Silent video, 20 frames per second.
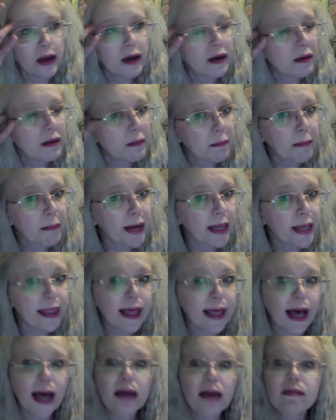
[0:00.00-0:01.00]
my
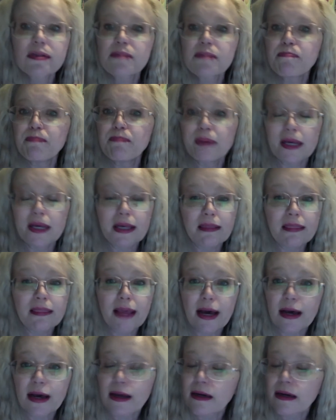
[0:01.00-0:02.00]
dad was big in
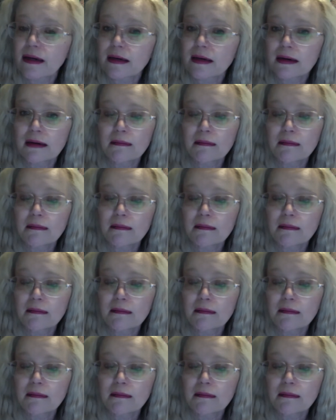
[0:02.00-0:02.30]
that.